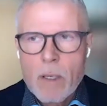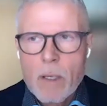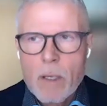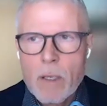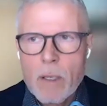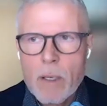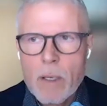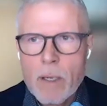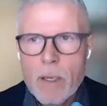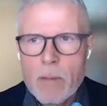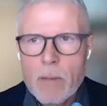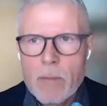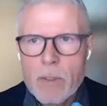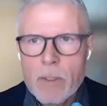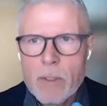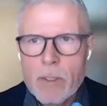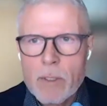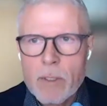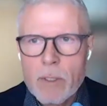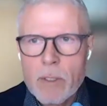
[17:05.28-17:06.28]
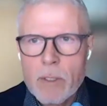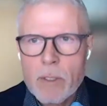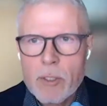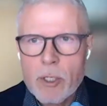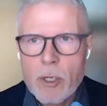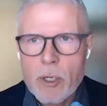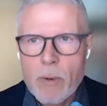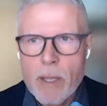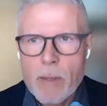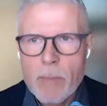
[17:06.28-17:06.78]
Yeah,
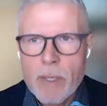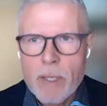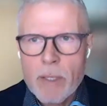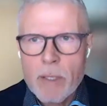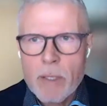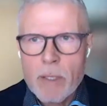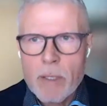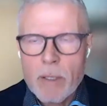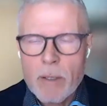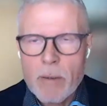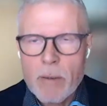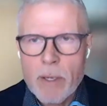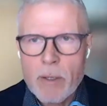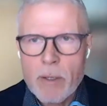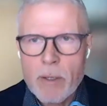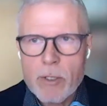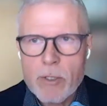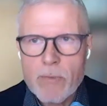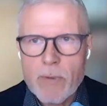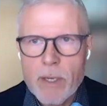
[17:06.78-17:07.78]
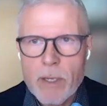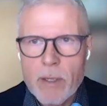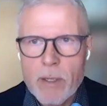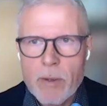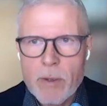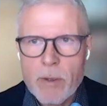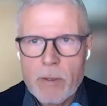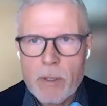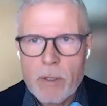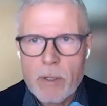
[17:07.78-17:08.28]
so I met Ray Kurzweil
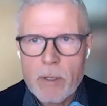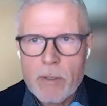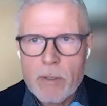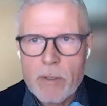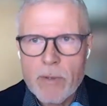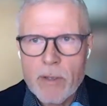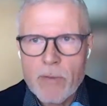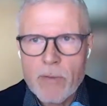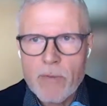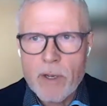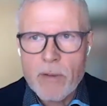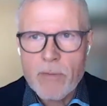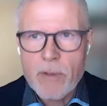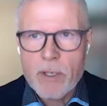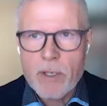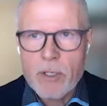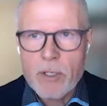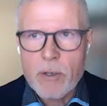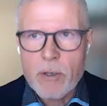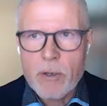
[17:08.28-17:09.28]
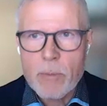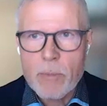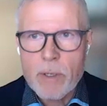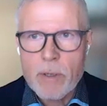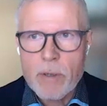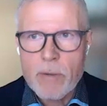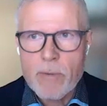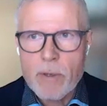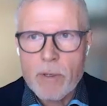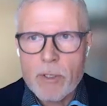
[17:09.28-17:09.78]
not 25 years ago, but
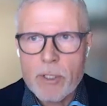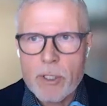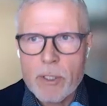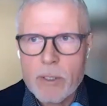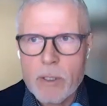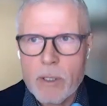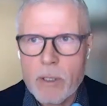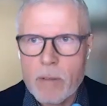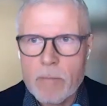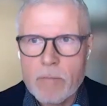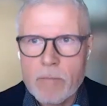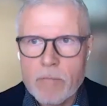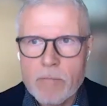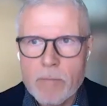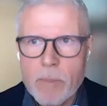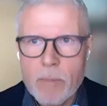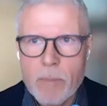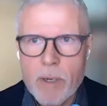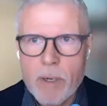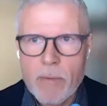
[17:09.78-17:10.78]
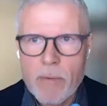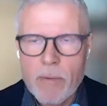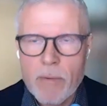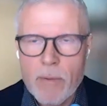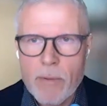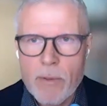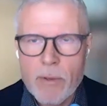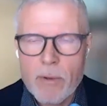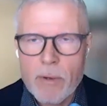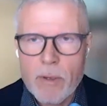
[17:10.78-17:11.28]
it was about
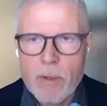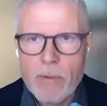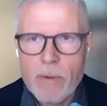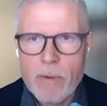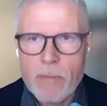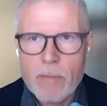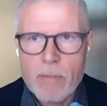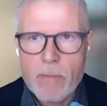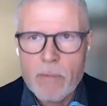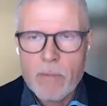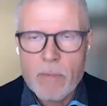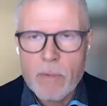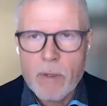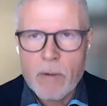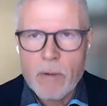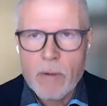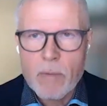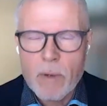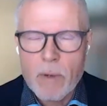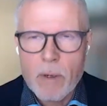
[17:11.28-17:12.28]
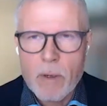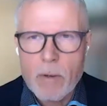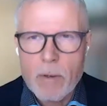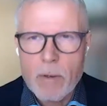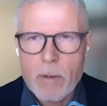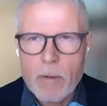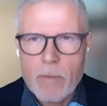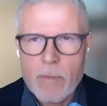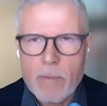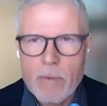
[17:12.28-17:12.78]
13, no,
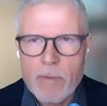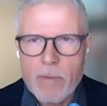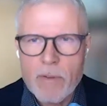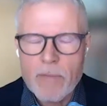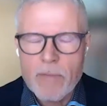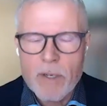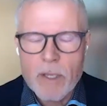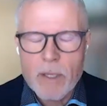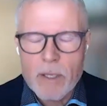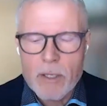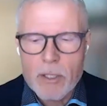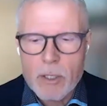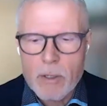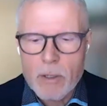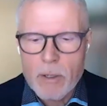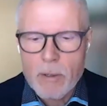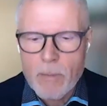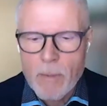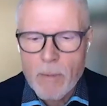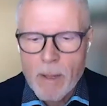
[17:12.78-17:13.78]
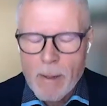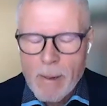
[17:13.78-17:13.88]
longer, 15 years ago.